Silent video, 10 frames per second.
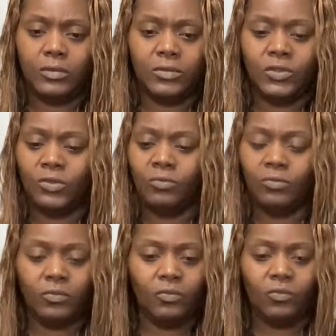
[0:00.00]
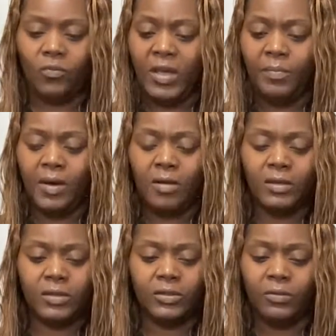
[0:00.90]
just wipe all
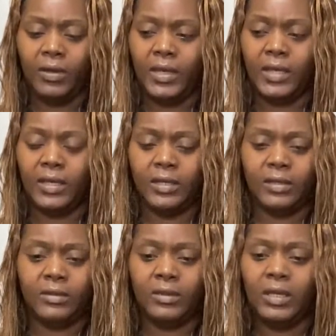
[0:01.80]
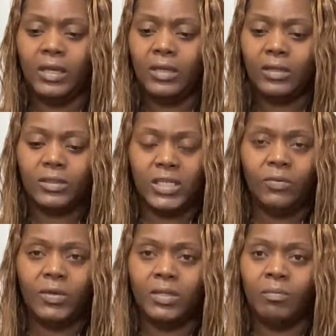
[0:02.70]
this away and see
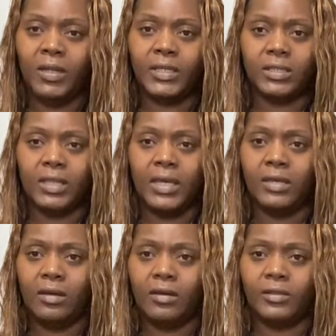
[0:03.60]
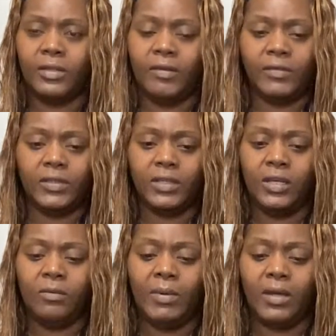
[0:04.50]
what the blank slate cards have to say
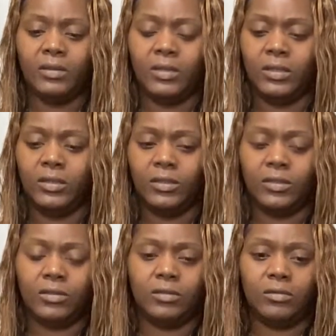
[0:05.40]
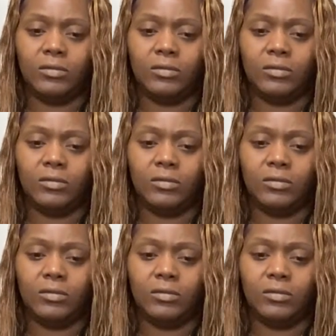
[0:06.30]
about this.